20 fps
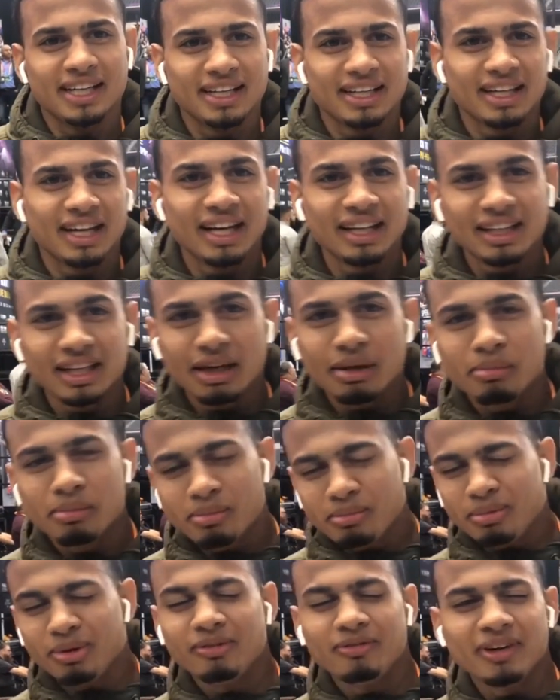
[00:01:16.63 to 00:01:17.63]
I think it's going
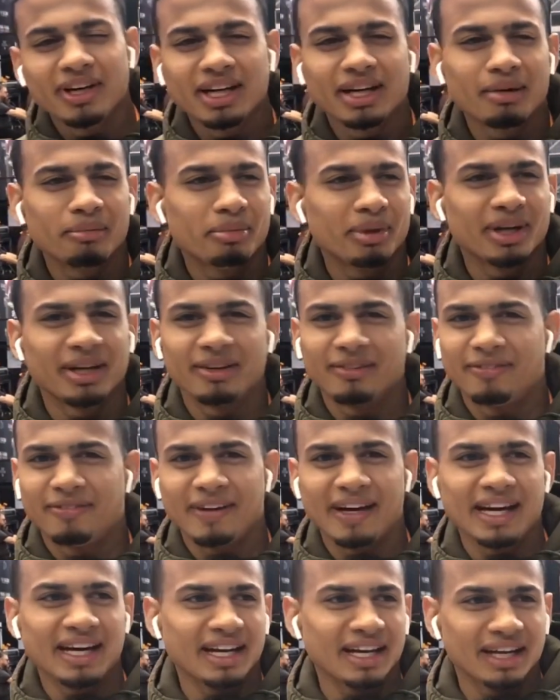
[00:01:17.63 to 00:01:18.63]
to be a very competitive
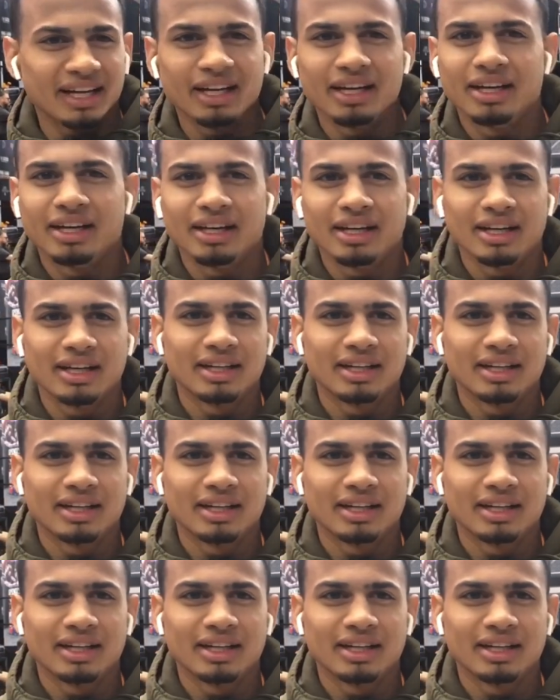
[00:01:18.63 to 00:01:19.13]
fight, and uh,